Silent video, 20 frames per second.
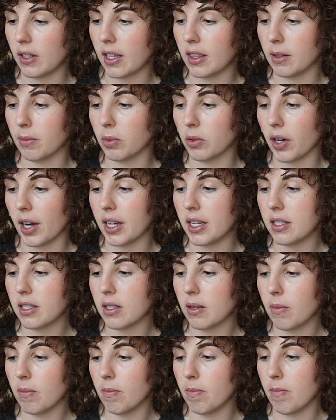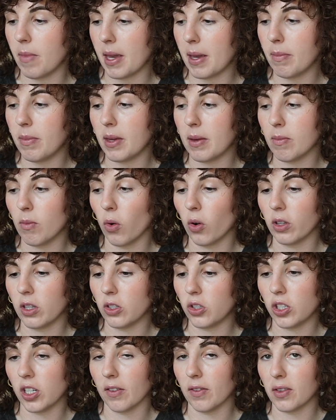and the price may be more than
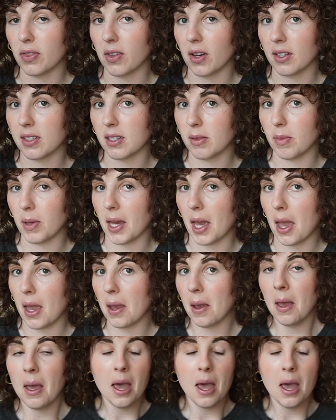she ever thought to pay.